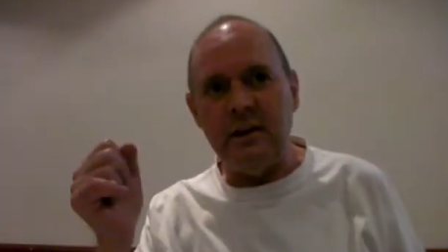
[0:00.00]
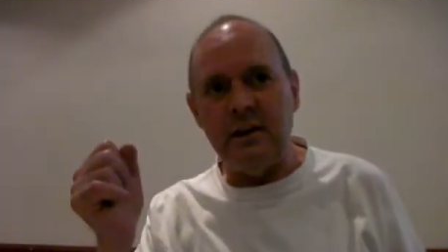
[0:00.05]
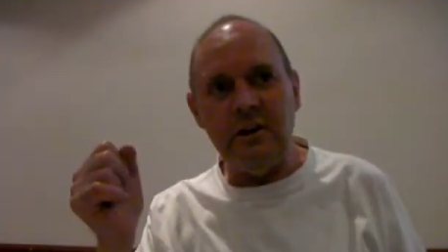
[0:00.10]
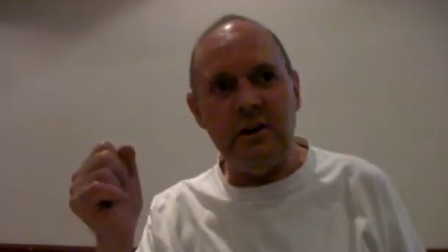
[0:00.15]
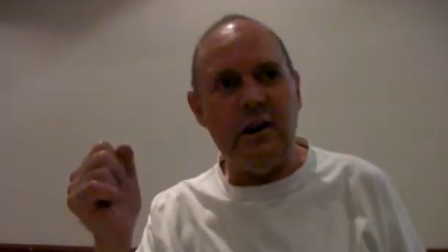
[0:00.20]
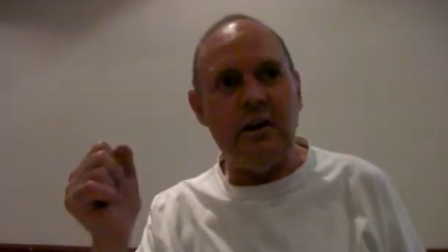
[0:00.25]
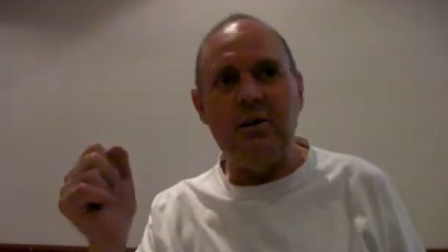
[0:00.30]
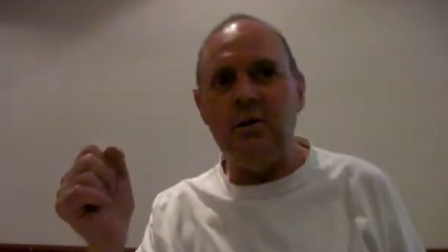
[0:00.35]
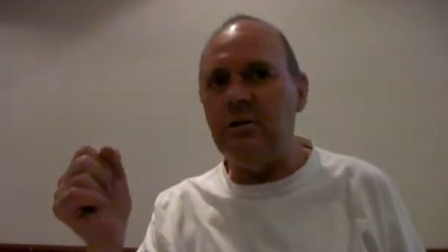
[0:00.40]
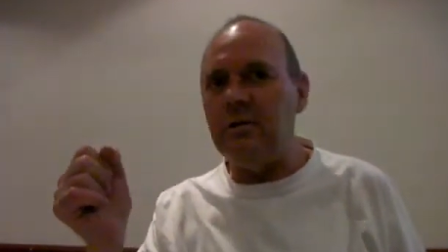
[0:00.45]
You
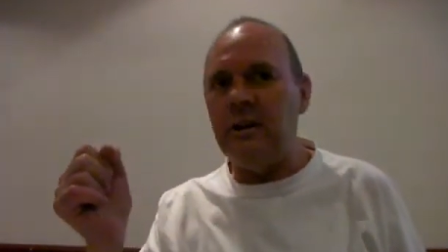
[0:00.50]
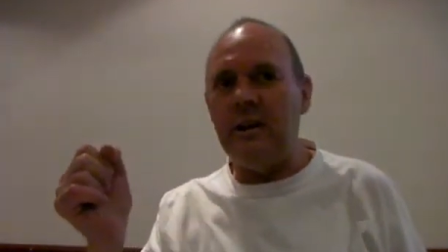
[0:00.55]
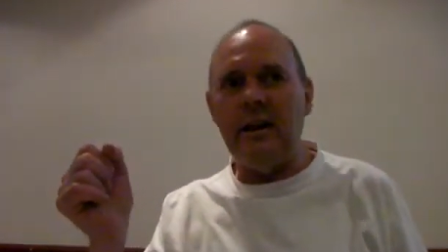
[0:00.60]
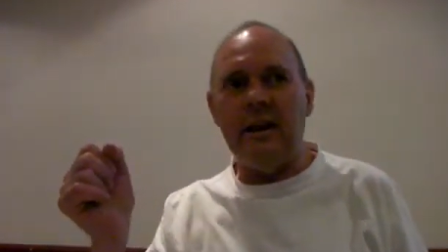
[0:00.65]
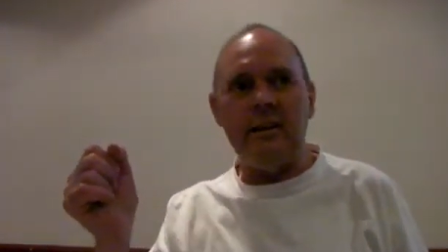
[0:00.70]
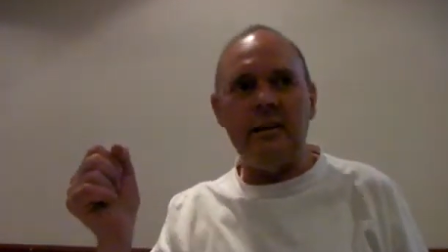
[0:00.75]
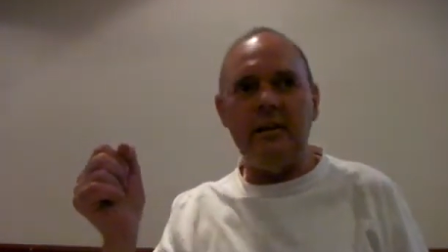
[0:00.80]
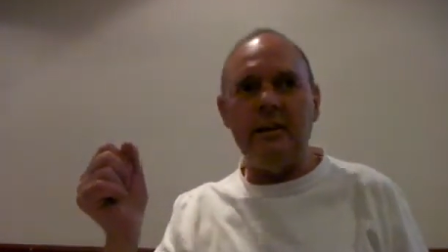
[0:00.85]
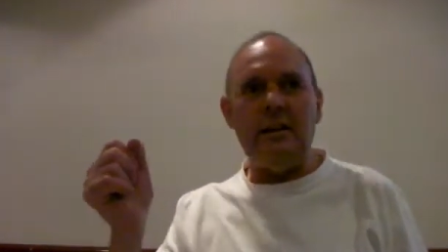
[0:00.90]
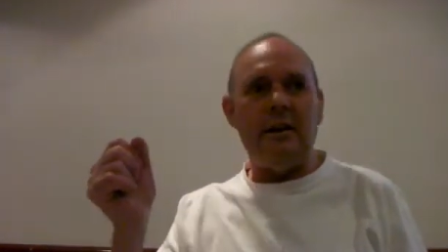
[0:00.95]
get a hold of
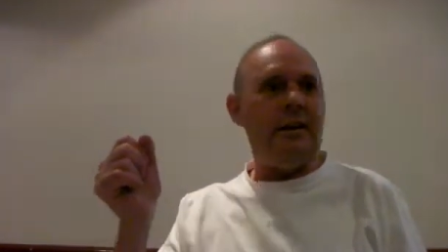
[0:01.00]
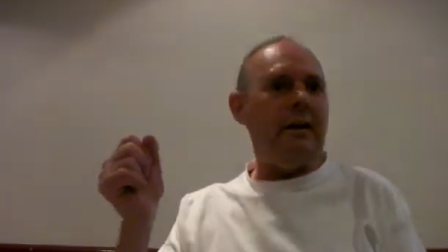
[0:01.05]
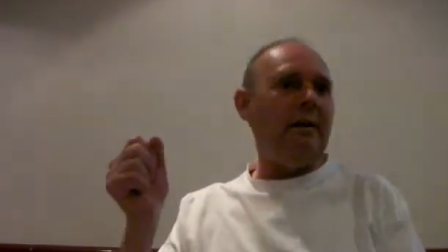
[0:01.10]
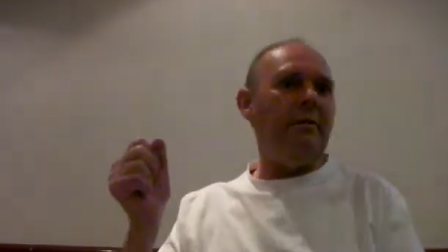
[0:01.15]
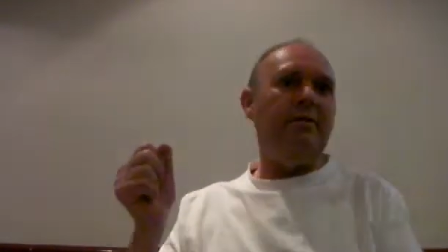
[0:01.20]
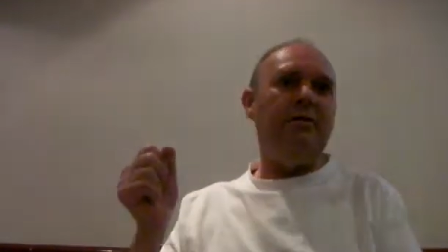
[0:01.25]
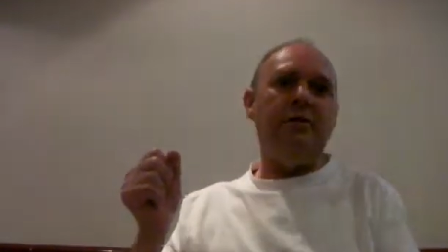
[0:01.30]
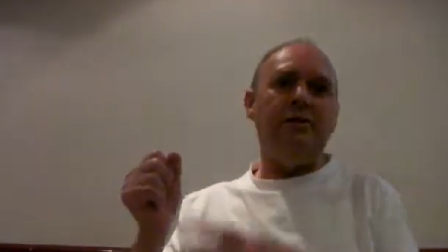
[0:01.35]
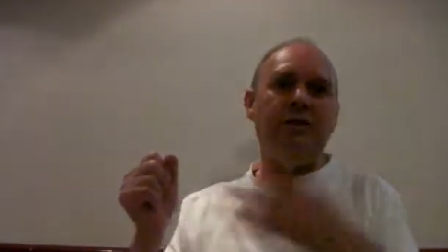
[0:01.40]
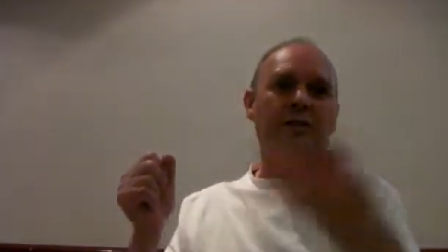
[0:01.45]
that leader, that
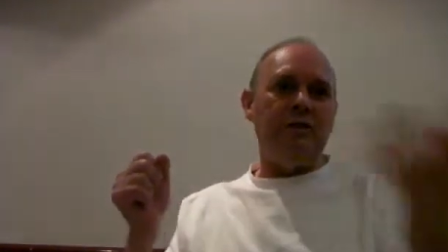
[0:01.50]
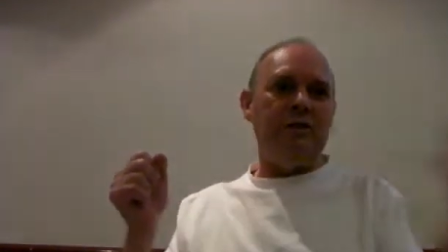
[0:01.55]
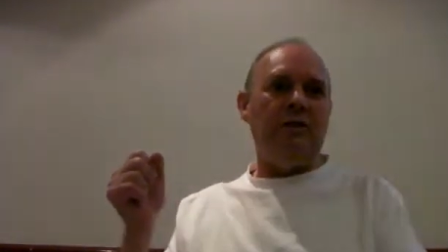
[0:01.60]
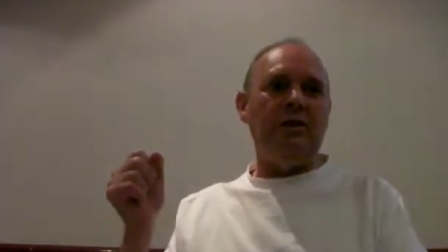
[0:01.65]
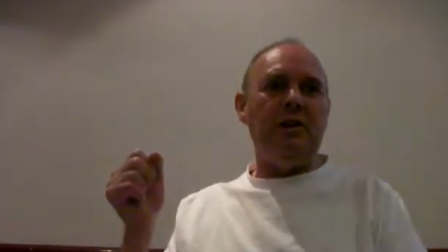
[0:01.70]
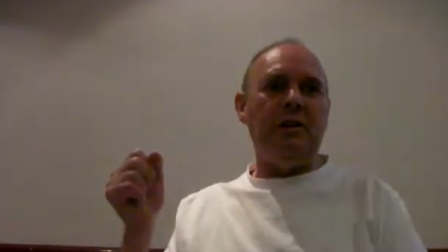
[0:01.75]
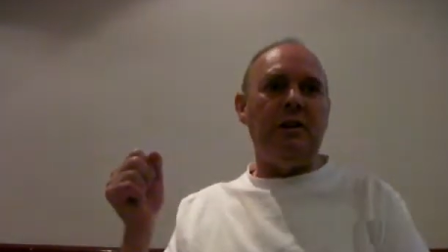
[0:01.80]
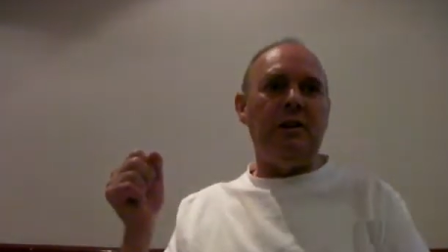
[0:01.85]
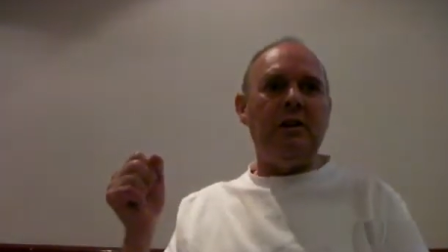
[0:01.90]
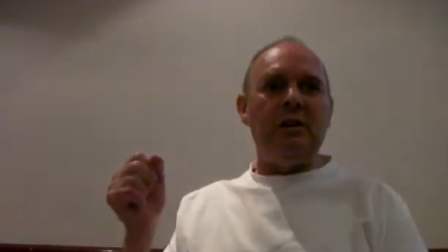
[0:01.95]
fish is going
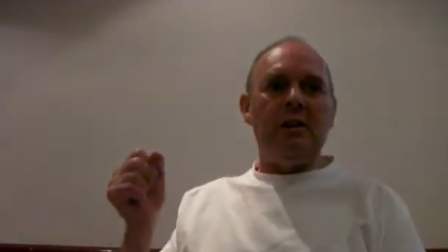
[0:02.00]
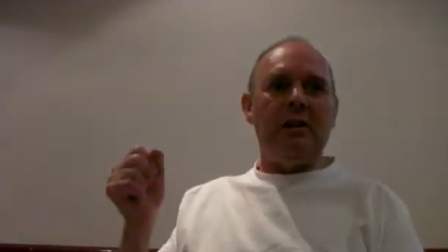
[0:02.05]
to